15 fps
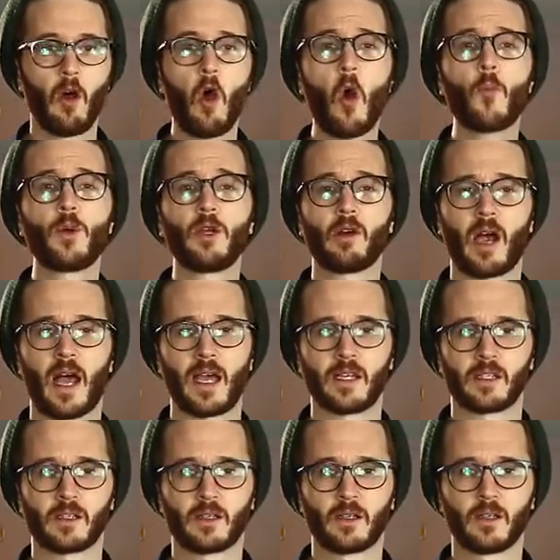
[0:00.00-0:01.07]
Open your
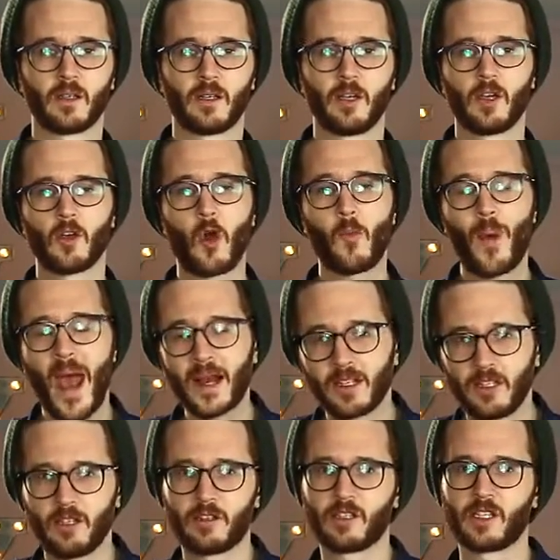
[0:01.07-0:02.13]
eyes, go back
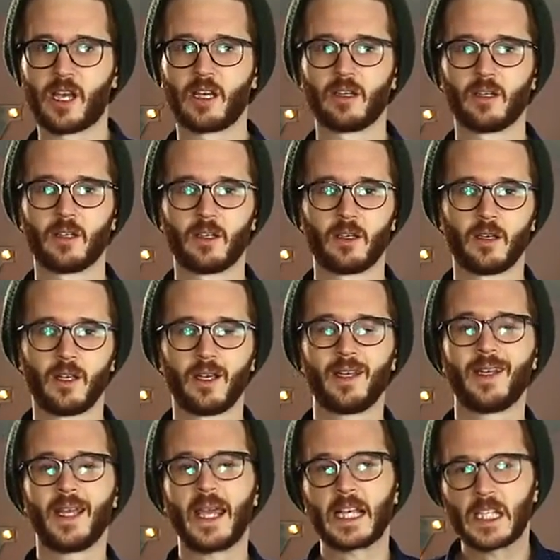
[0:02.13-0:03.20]
to your site,
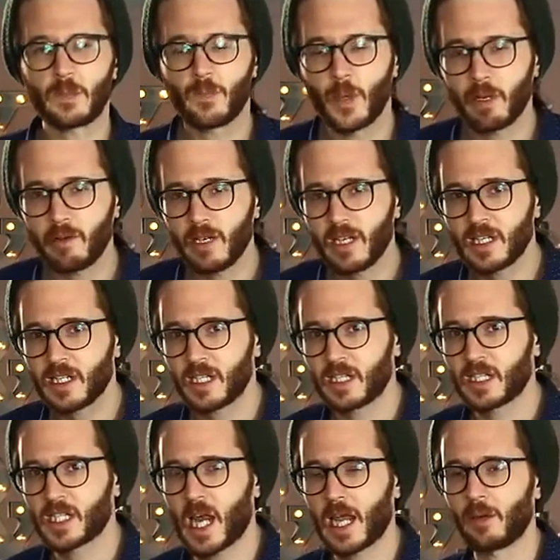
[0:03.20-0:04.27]
experience the
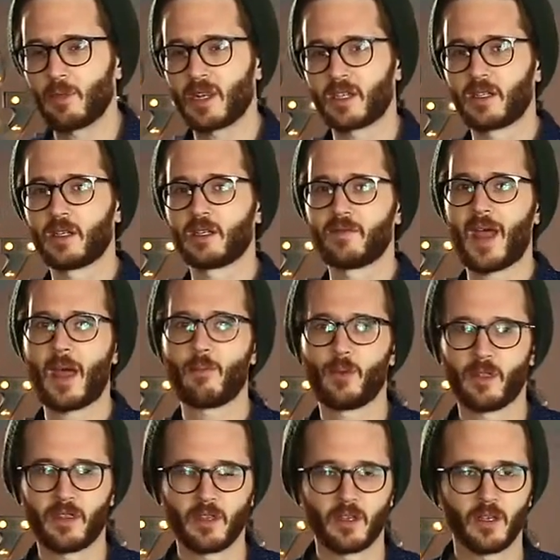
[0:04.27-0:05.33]
site with a sense of
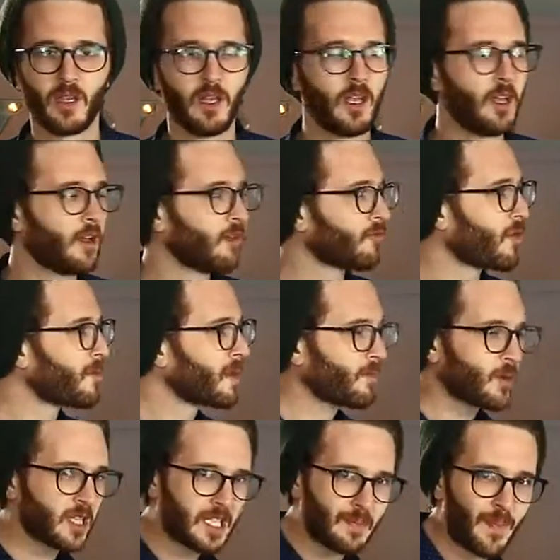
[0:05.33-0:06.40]
empathy from the
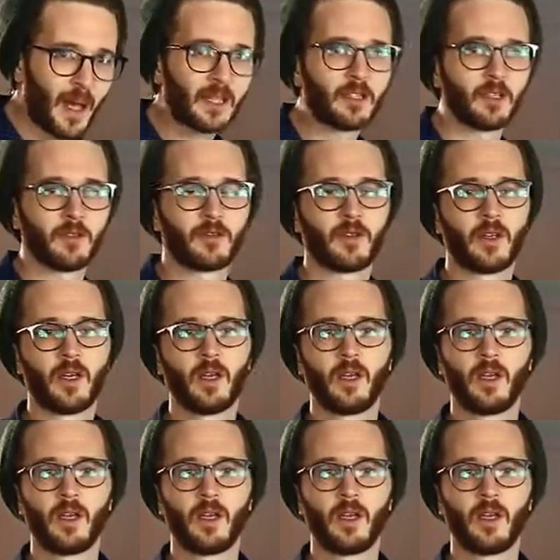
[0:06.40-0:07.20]
perspective